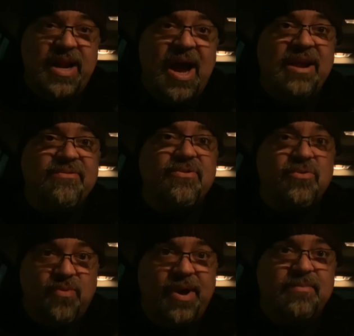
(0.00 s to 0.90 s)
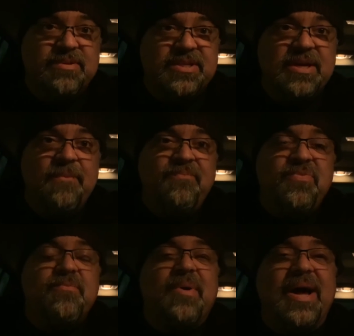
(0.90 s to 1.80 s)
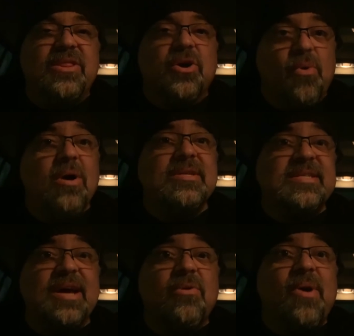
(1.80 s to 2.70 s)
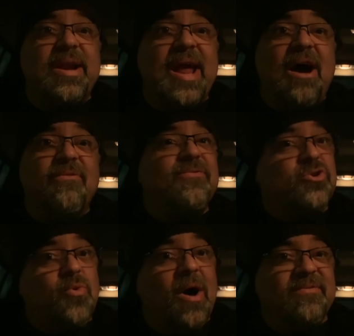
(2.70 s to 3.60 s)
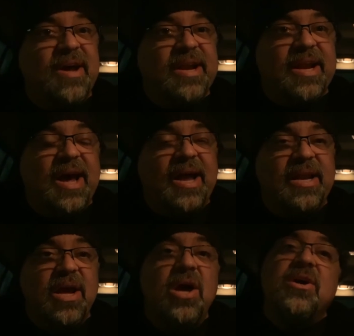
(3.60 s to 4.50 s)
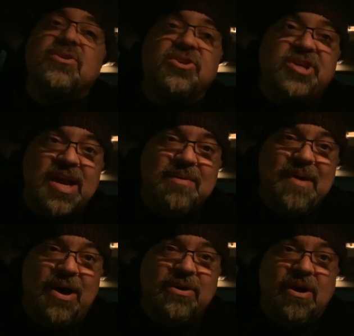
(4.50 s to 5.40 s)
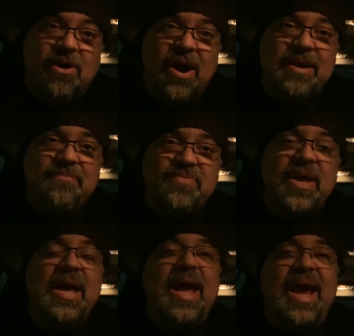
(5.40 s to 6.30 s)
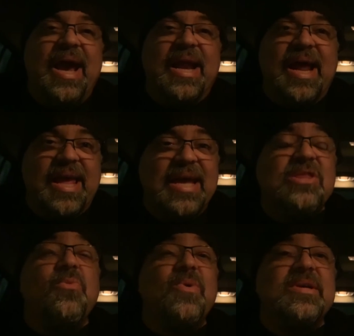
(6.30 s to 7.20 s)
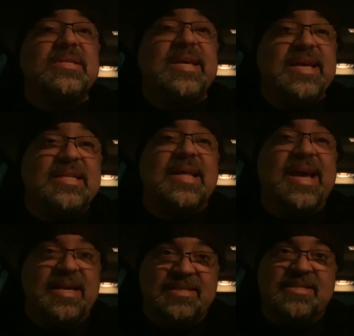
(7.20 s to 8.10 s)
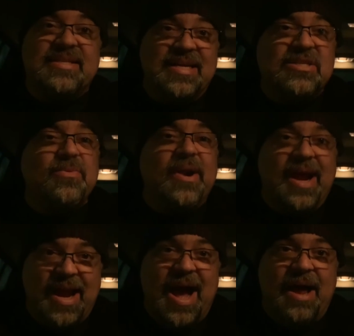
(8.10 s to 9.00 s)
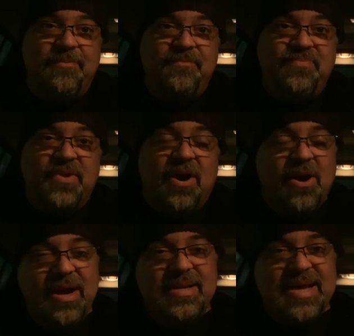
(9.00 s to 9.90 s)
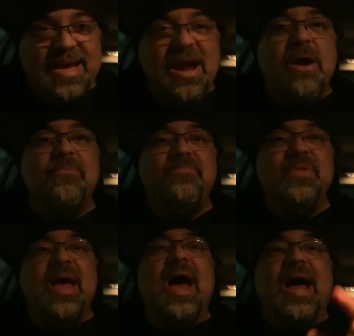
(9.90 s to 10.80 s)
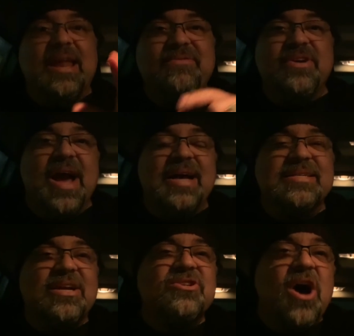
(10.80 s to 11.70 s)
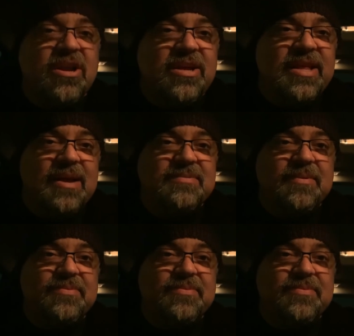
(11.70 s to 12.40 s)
nine for the ribs, but they're on sale right now for twelve ninety nine. So check them out, all right? And I get the whiskey glaze. That's the one I got. All right, take care. I love you guys, and I'll talk to you in the next